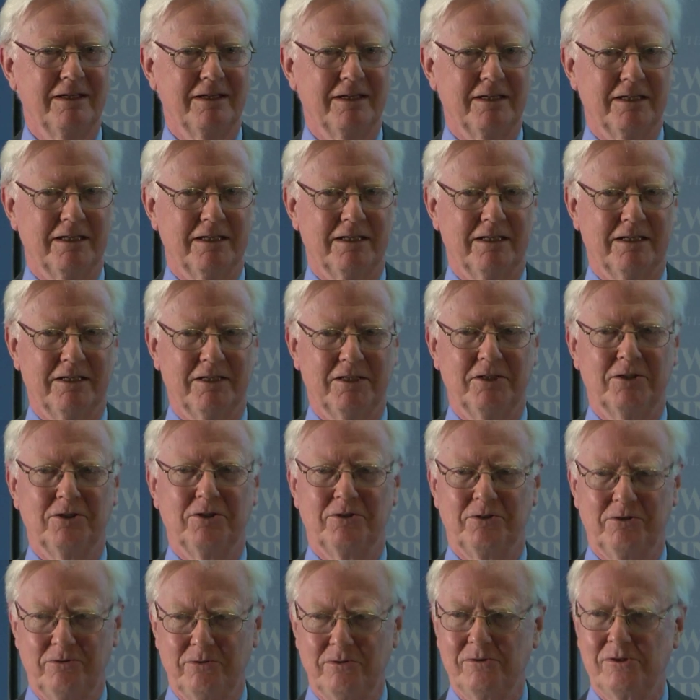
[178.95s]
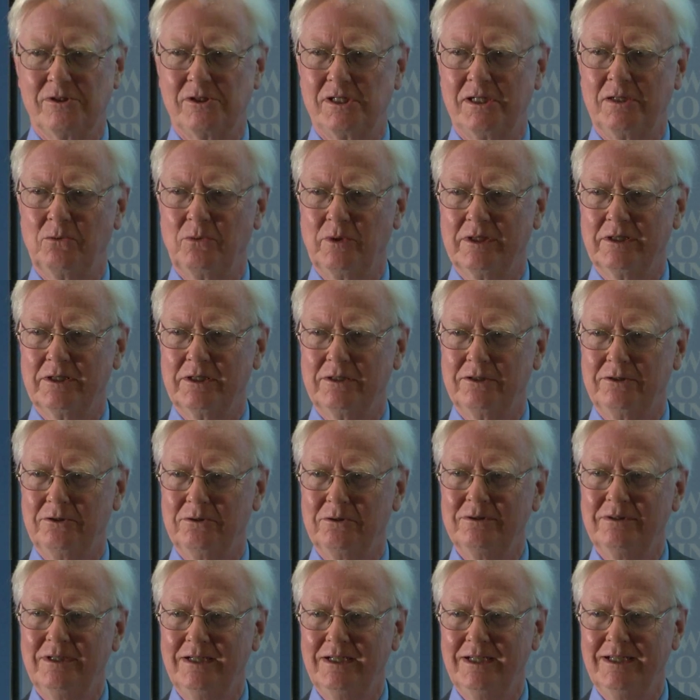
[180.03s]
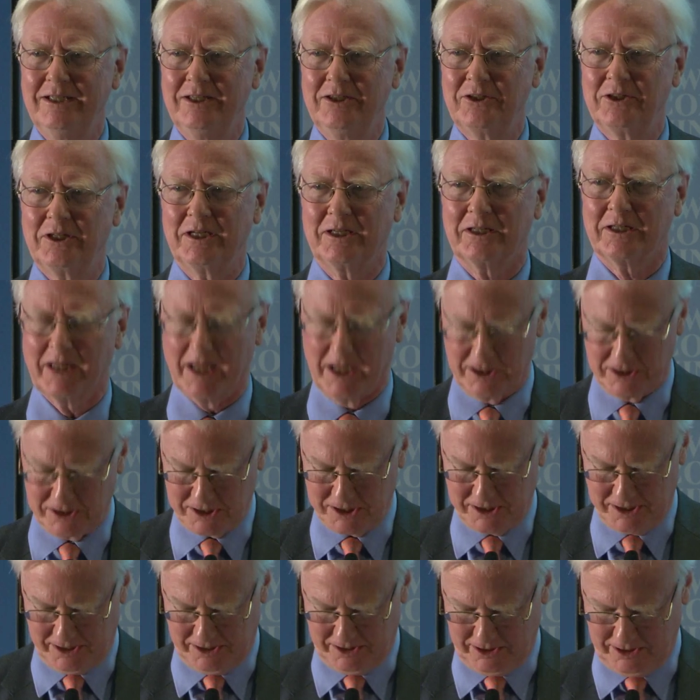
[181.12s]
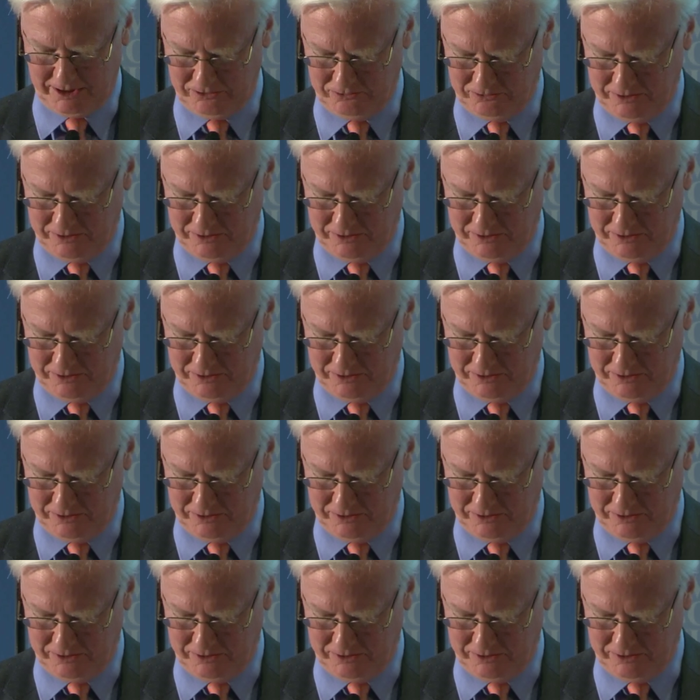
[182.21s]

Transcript: uh, and see whether you think that's a, a